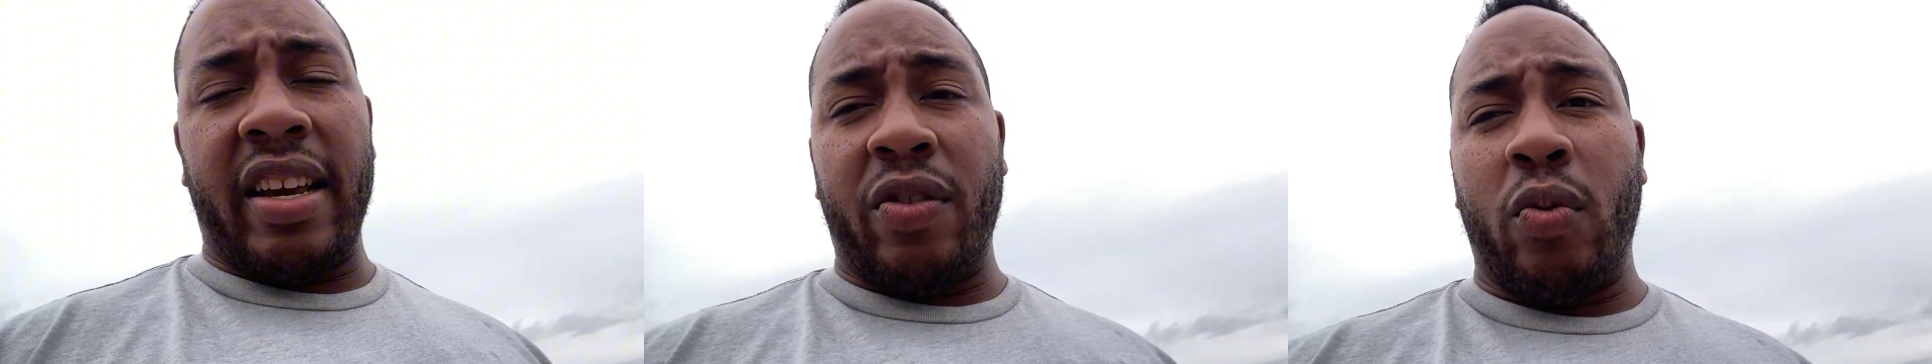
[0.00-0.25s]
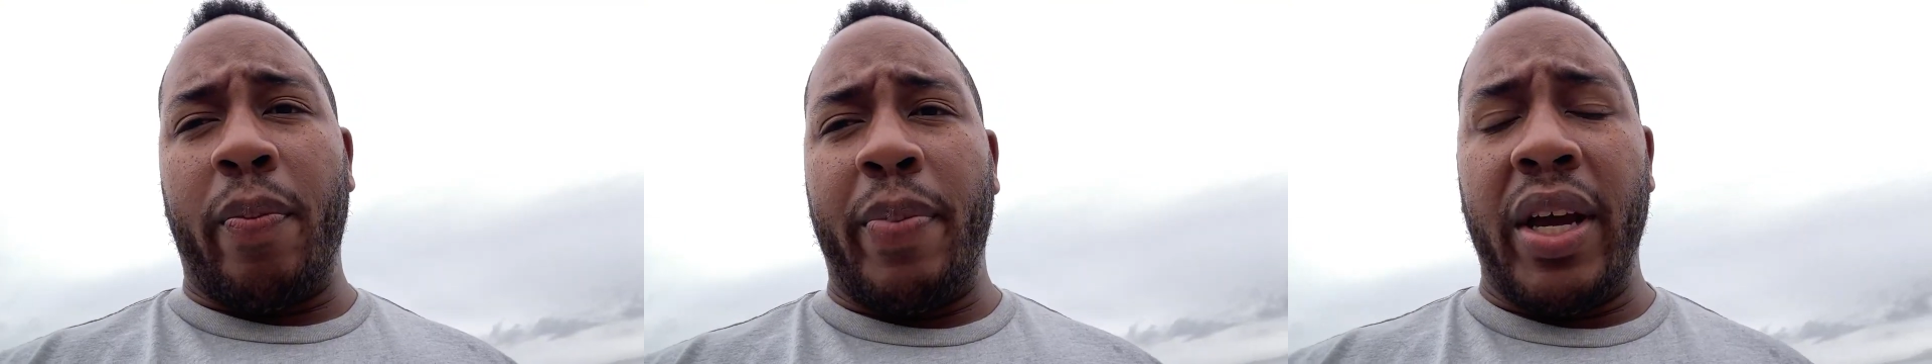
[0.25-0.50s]
and
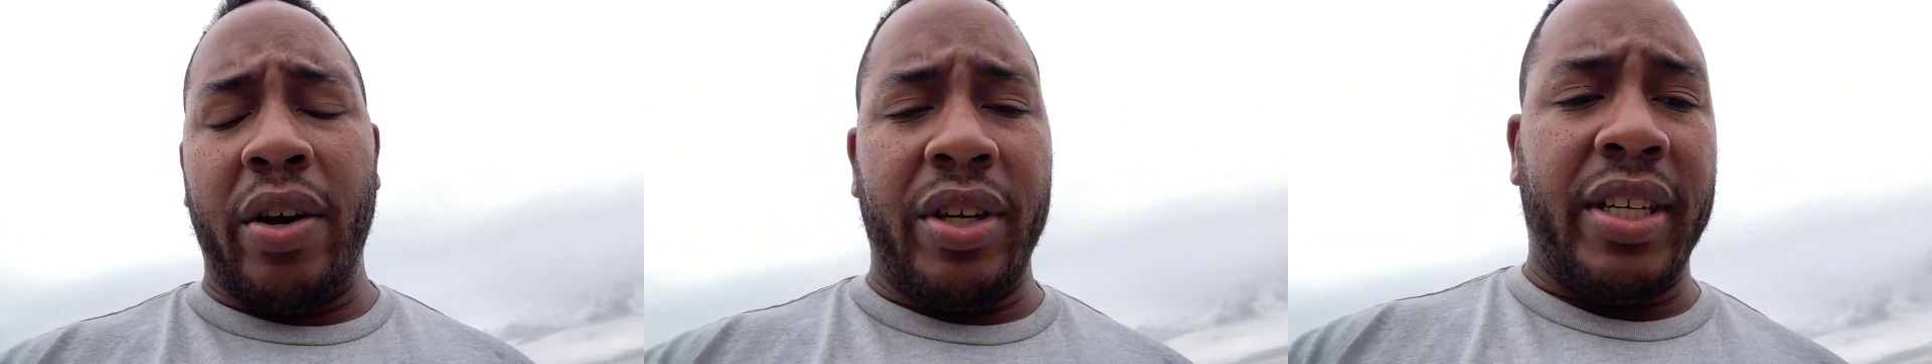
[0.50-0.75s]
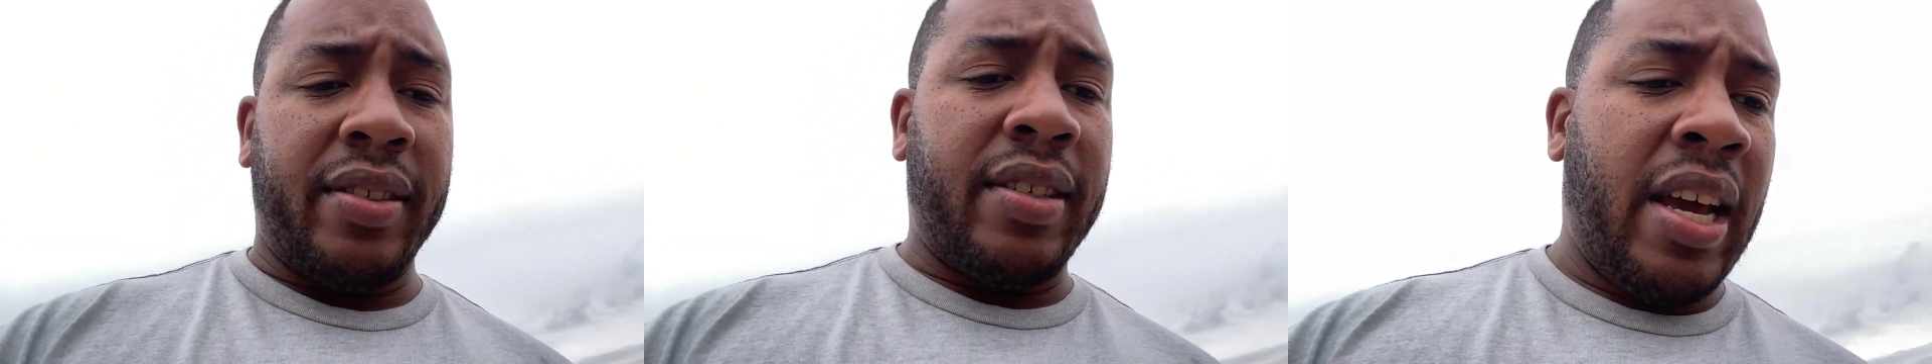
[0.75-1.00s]
the
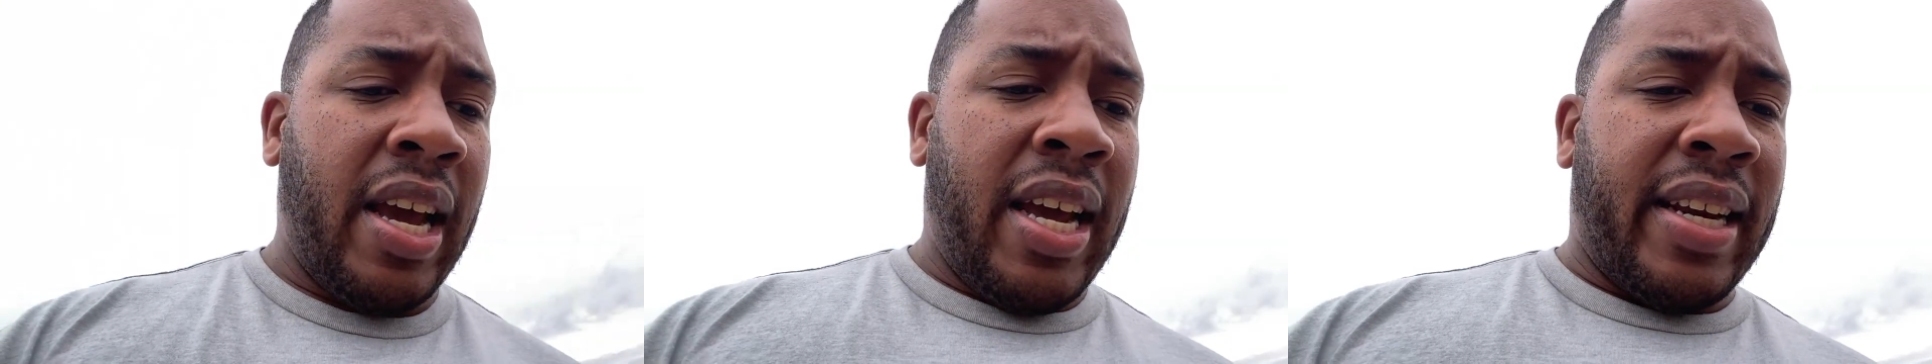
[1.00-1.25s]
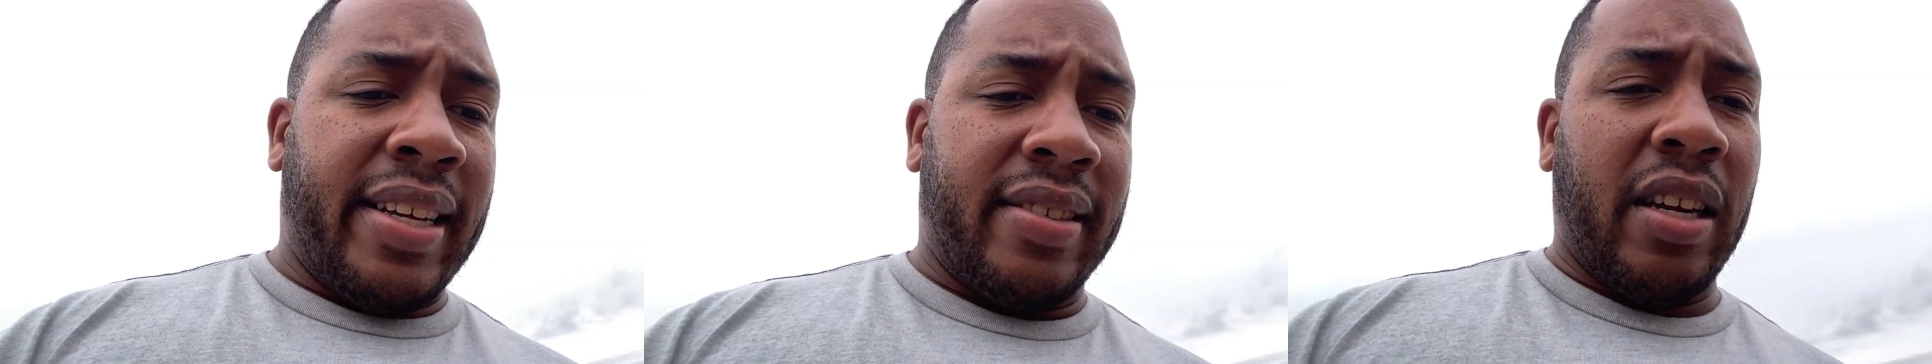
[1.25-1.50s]
rebellions
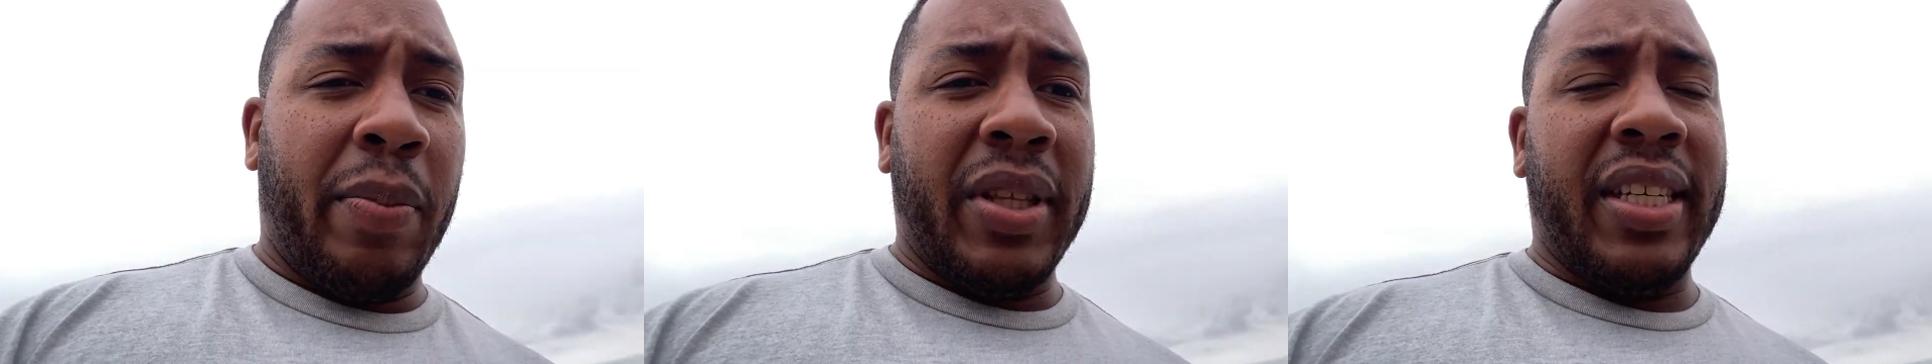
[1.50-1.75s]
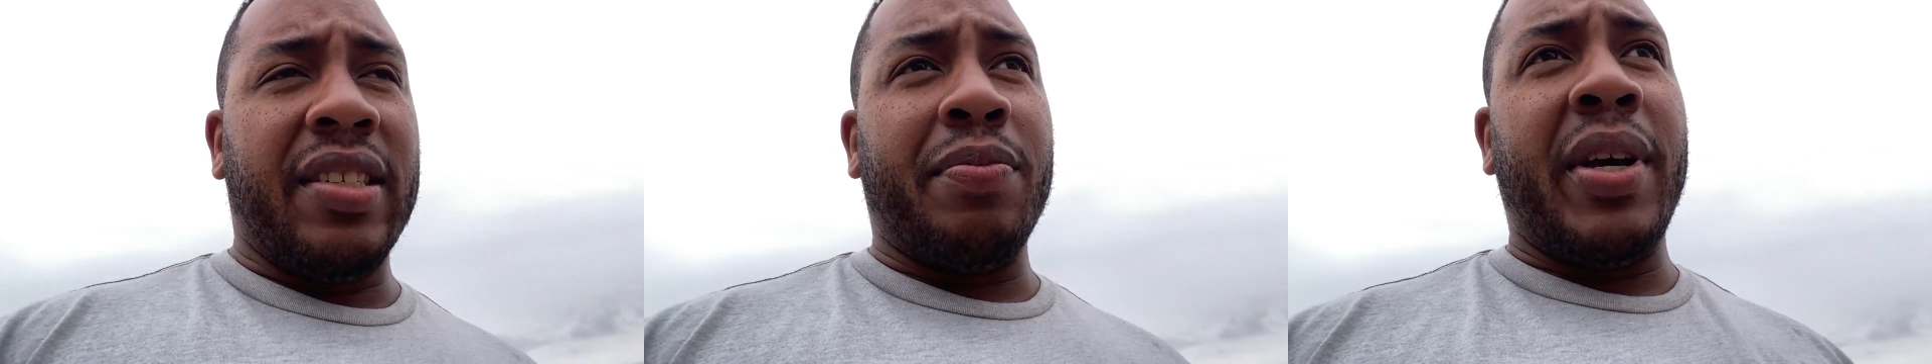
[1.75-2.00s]
that some of
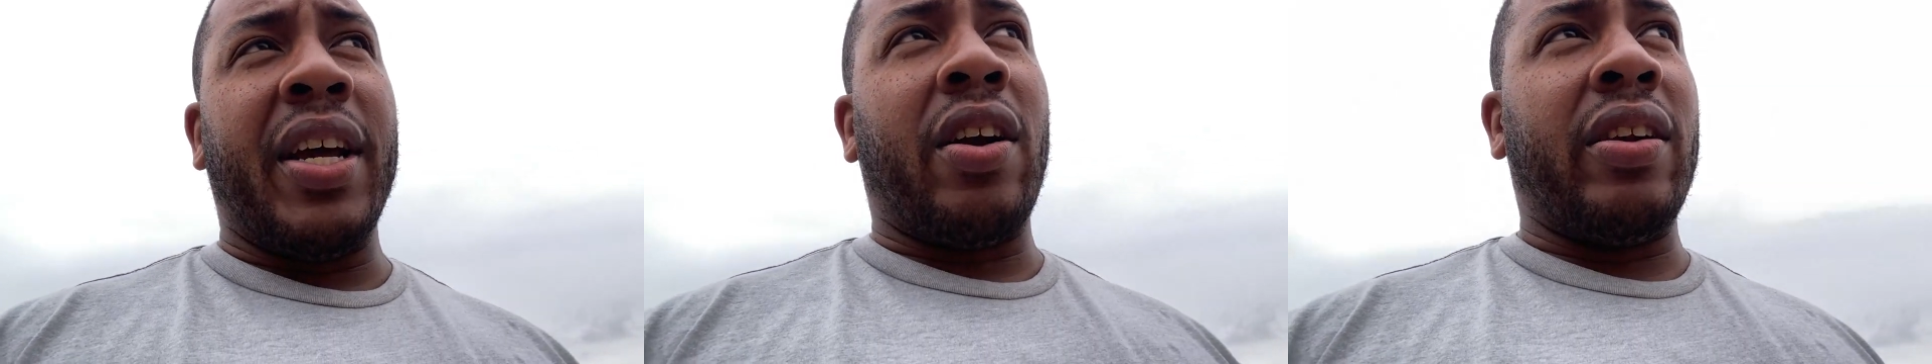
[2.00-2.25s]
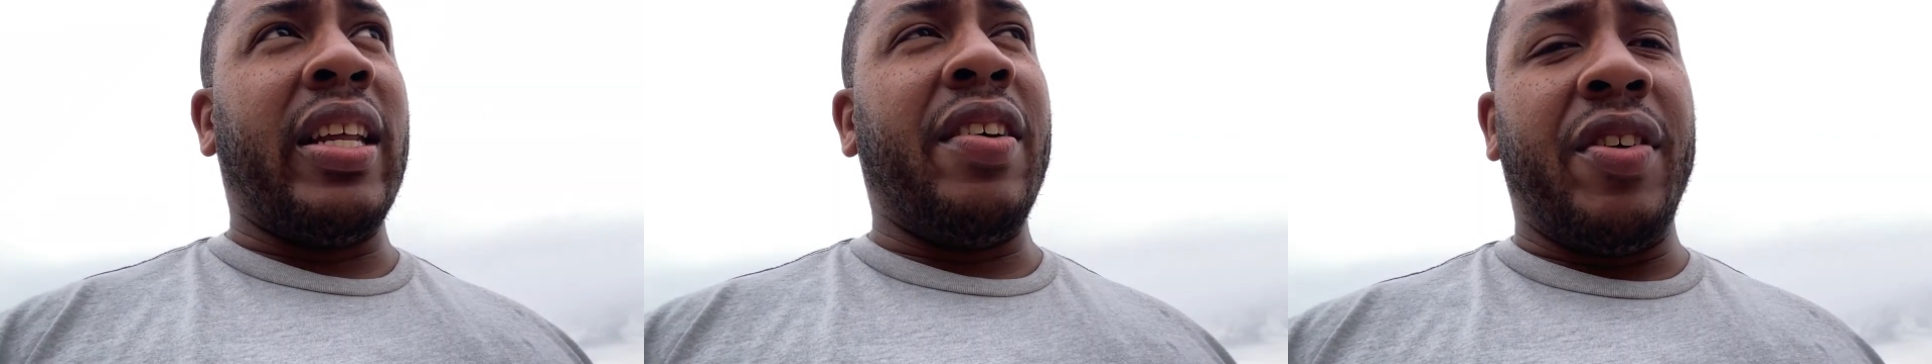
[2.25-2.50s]
these men
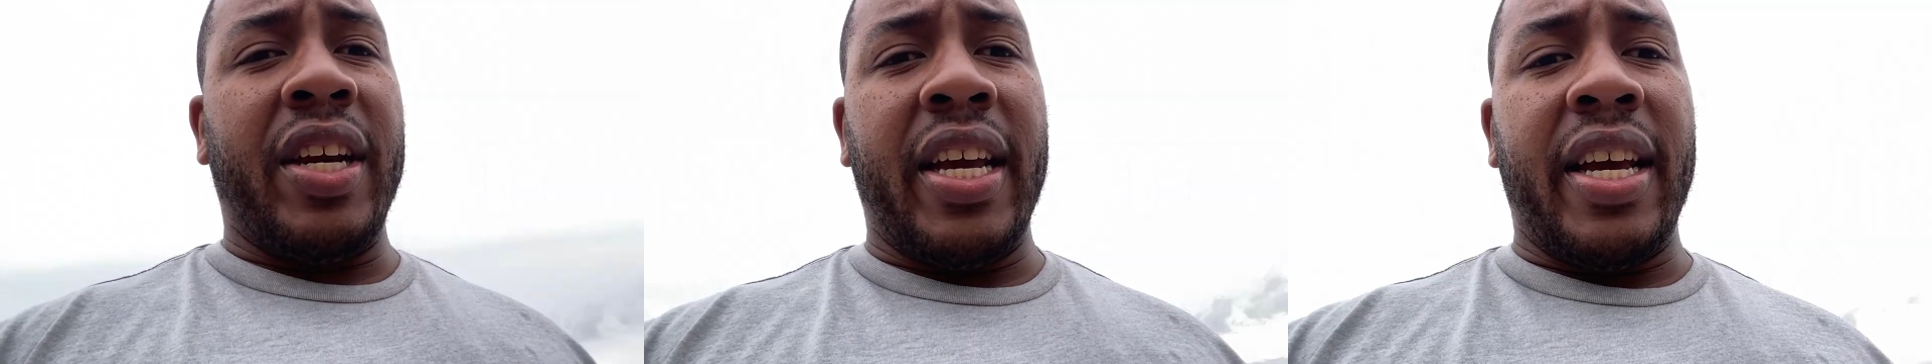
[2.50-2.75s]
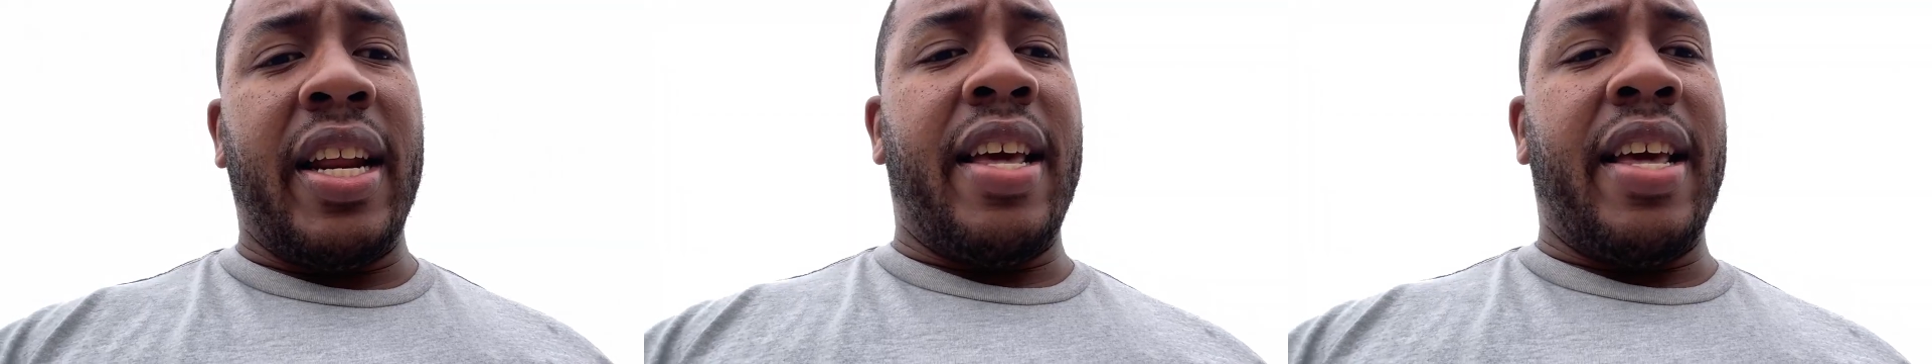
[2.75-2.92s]
are living in.